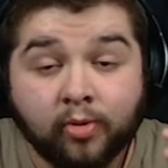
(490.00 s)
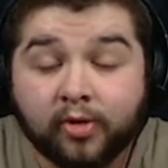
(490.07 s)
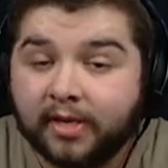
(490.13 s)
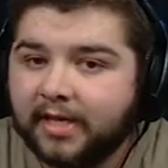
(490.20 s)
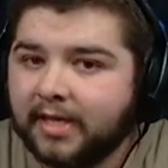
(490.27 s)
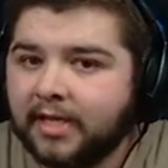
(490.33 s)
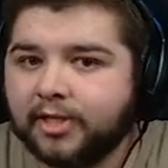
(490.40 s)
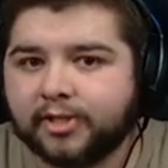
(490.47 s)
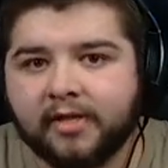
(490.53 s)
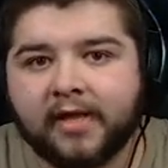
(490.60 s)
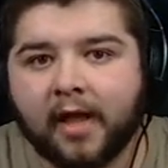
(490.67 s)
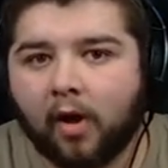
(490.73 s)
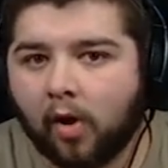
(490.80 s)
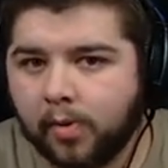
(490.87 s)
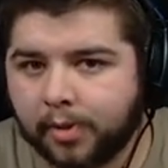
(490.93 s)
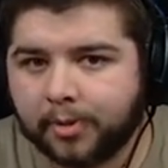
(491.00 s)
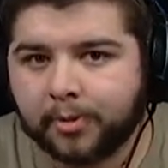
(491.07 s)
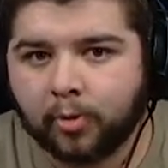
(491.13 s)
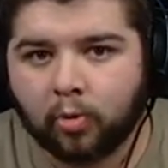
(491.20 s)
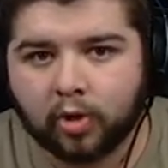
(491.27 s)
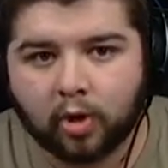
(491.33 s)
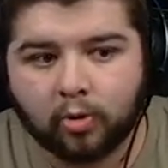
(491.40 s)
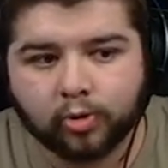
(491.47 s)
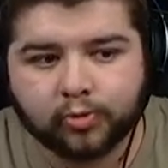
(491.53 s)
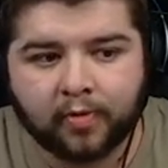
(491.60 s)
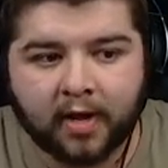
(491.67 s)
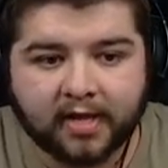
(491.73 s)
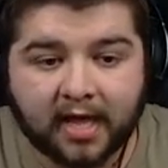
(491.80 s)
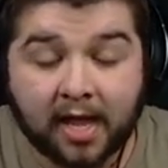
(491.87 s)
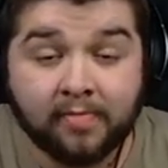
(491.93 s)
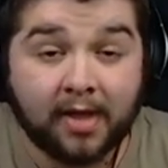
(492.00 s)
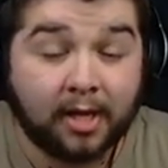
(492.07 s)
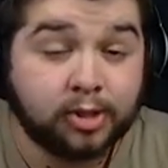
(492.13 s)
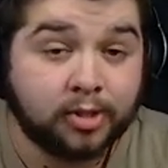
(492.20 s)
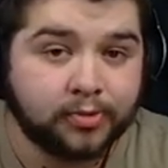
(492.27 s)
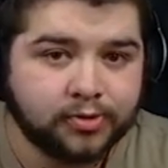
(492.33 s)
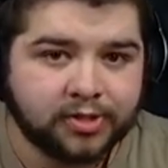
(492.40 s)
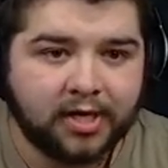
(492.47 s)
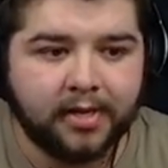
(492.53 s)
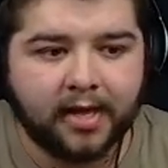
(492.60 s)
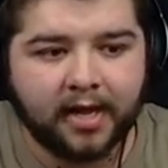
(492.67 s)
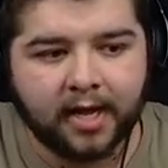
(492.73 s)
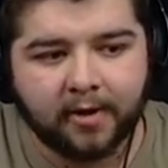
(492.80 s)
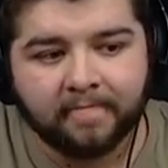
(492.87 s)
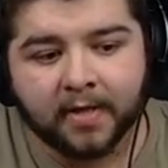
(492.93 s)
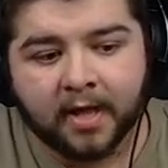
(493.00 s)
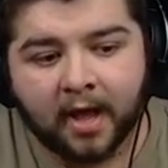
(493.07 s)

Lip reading: can easily get over 4 goals per game, as you've seen here.